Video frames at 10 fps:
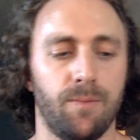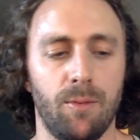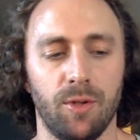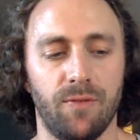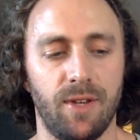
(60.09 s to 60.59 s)

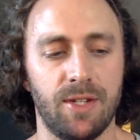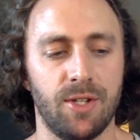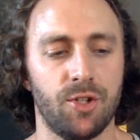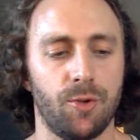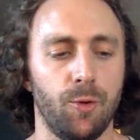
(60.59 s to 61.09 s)
People in the
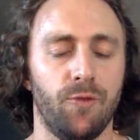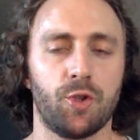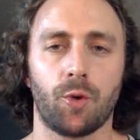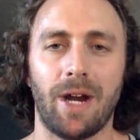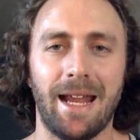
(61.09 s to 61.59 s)
fitness industry who've
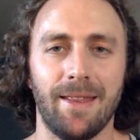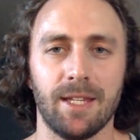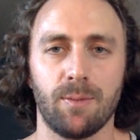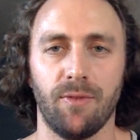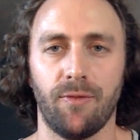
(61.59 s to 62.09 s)
tried
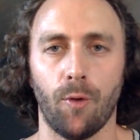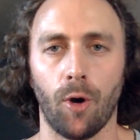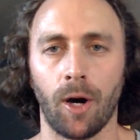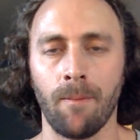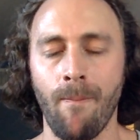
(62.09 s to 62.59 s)
this
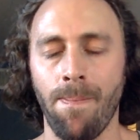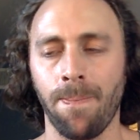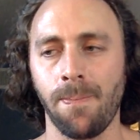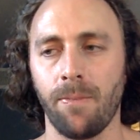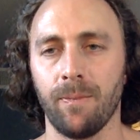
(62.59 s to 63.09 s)
before,
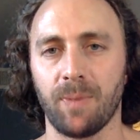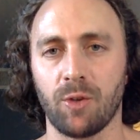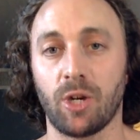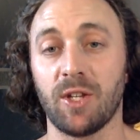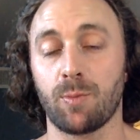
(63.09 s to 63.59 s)

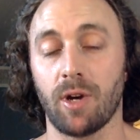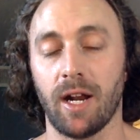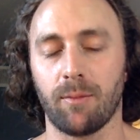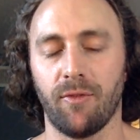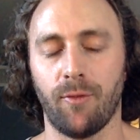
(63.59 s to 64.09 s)
tried this
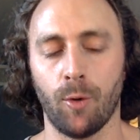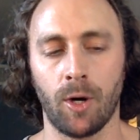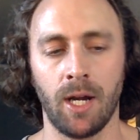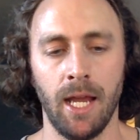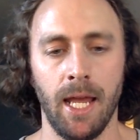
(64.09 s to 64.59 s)
product
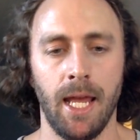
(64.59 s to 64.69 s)
before,